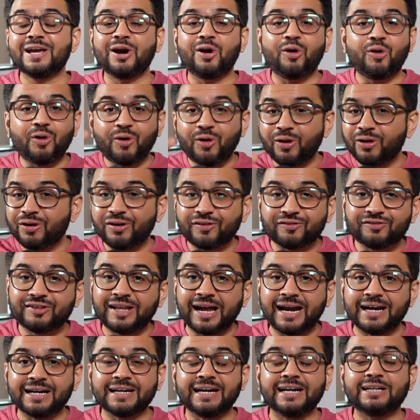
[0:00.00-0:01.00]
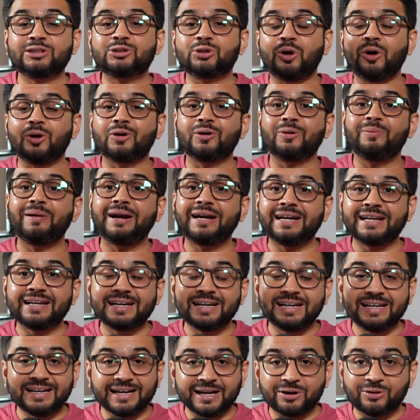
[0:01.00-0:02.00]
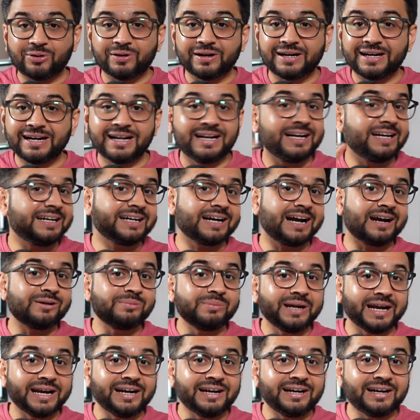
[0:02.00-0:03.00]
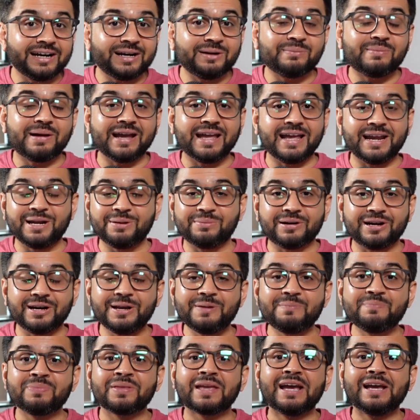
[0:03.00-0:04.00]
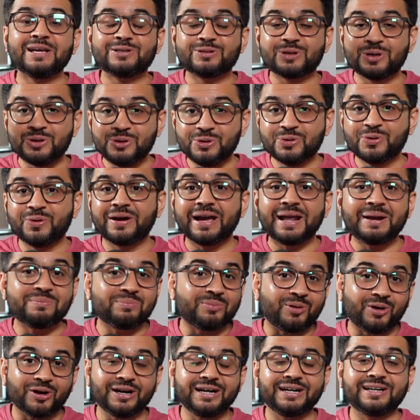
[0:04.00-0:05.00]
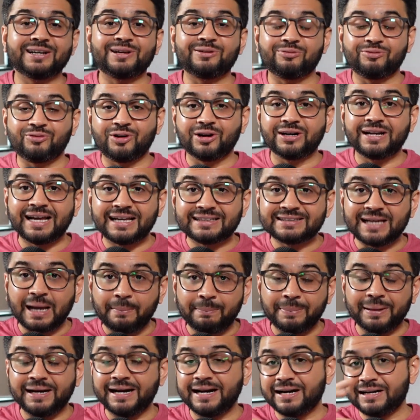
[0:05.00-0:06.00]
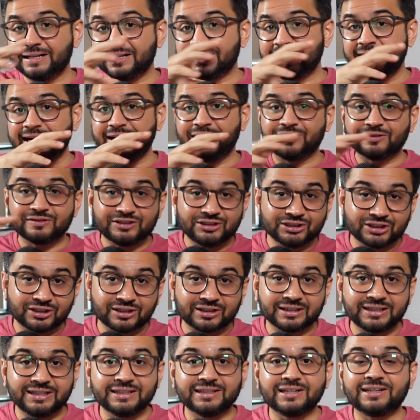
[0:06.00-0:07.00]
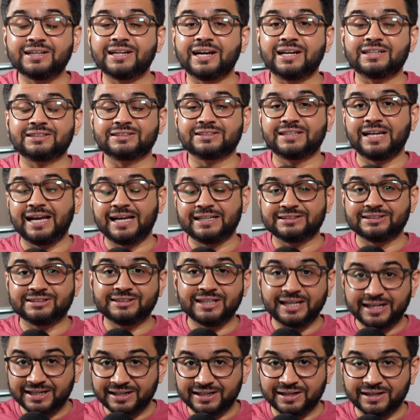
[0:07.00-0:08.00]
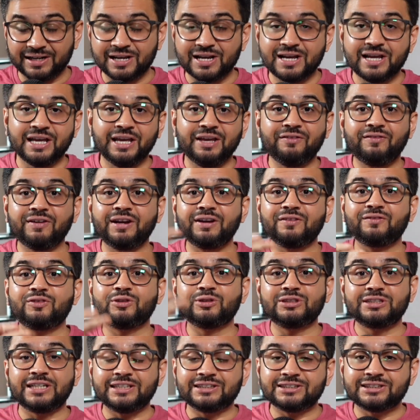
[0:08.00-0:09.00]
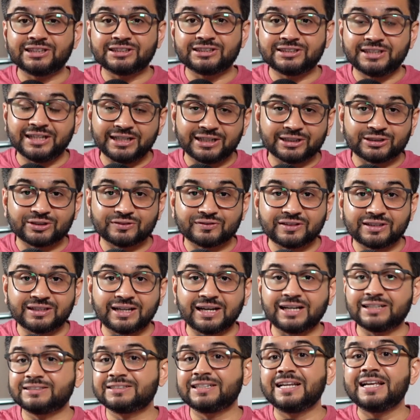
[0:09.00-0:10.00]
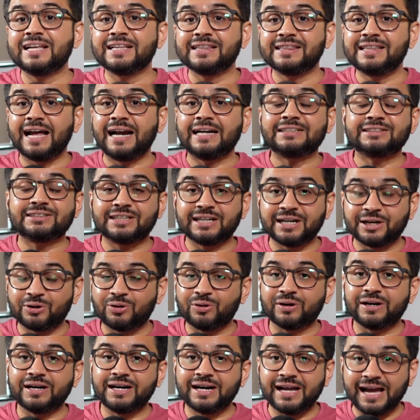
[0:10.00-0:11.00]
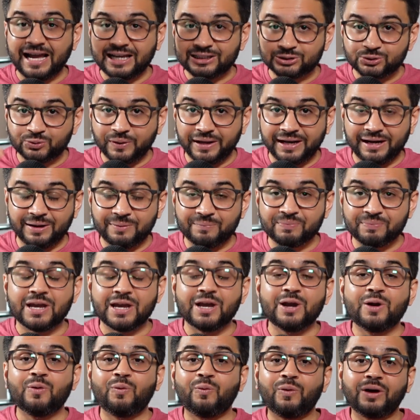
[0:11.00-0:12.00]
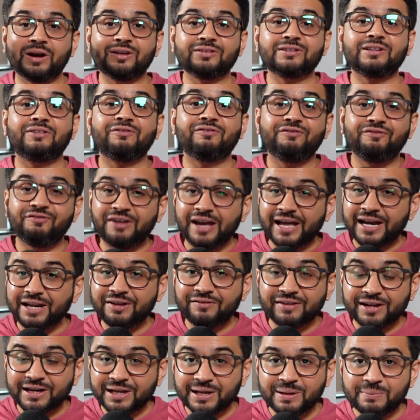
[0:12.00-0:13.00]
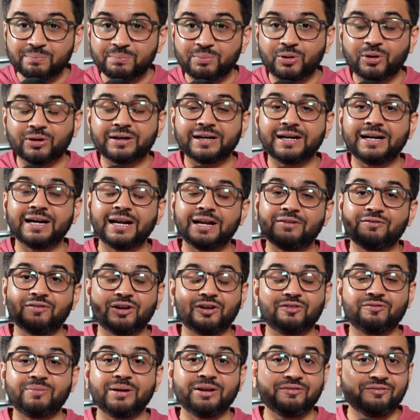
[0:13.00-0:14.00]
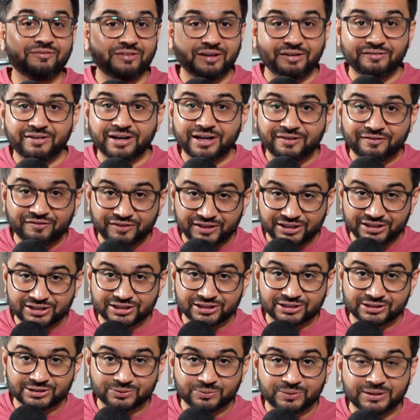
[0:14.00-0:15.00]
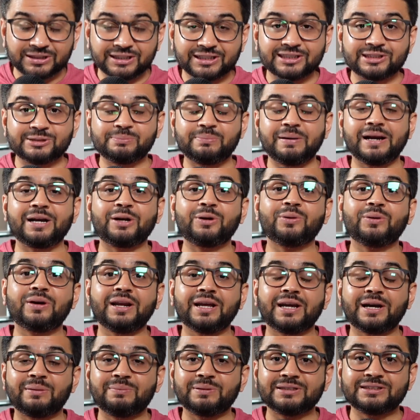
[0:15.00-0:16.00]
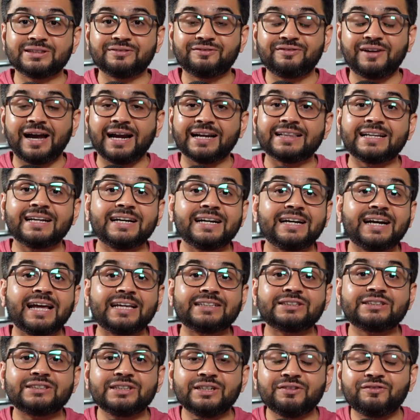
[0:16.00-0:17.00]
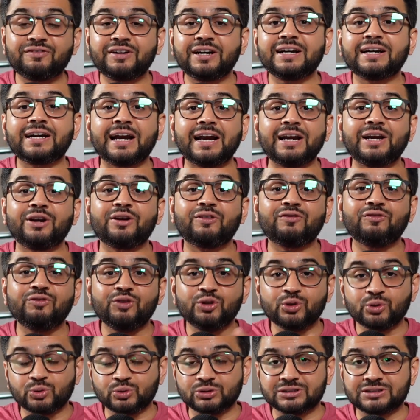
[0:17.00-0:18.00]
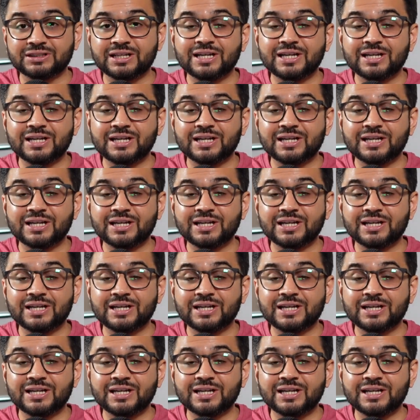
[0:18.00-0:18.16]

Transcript: all of that gets automatically recorded and it can't be edited by anybody. So you can monitor what has happened and the kind of journey the task has taken. Even if you change the status of the task, that's recorded as well. One of the very important and one of my favorite features with respect to ClickUp is the fact that it has different kind of views,